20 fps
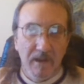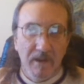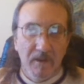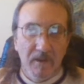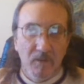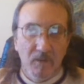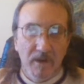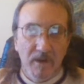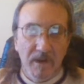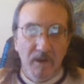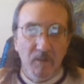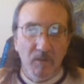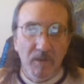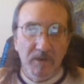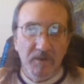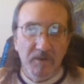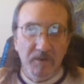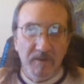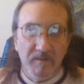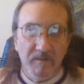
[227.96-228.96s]
When I went
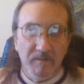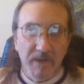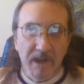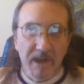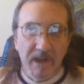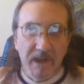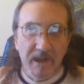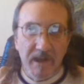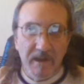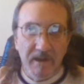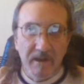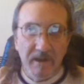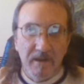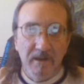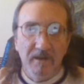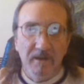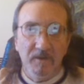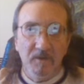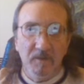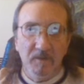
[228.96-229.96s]
to the bank
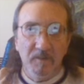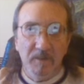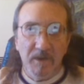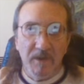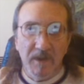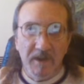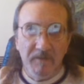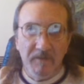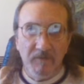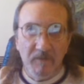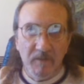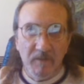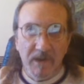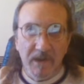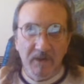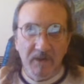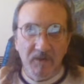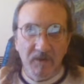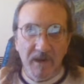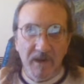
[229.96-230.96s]
to apply for my
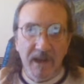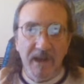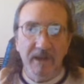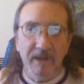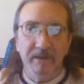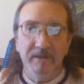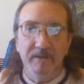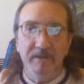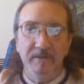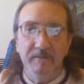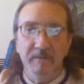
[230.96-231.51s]
grant,